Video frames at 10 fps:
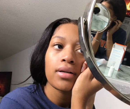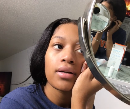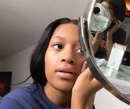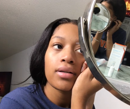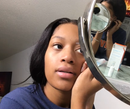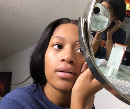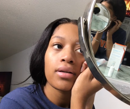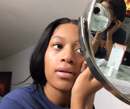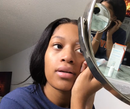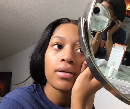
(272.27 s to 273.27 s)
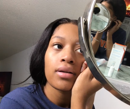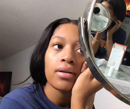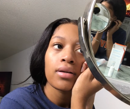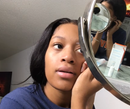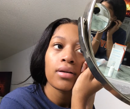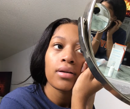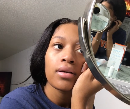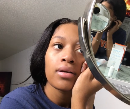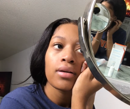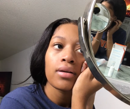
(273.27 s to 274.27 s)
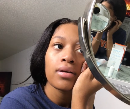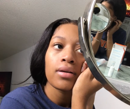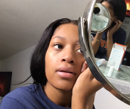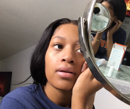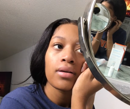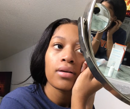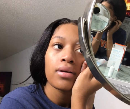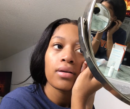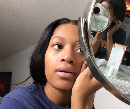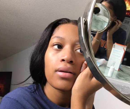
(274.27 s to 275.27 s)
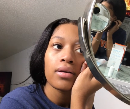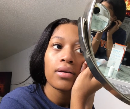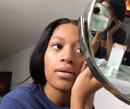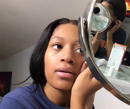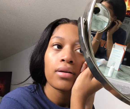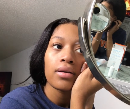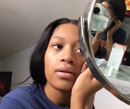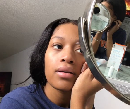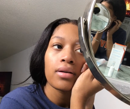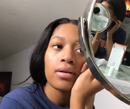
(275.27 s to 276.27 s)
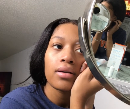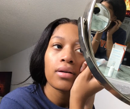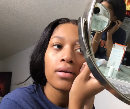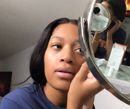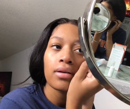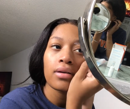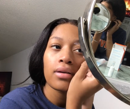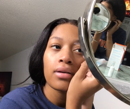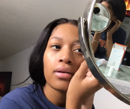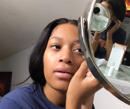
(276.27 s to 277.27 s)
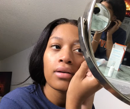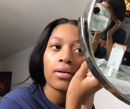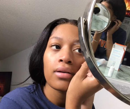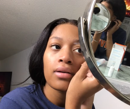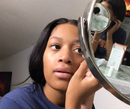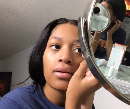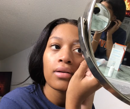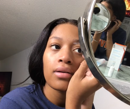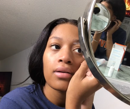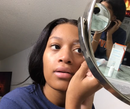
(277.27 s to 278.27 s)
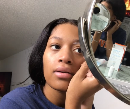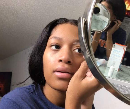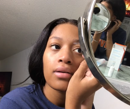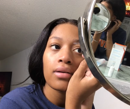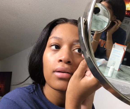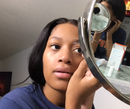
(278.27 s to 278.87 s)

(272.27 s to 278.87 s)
Nobody speaks.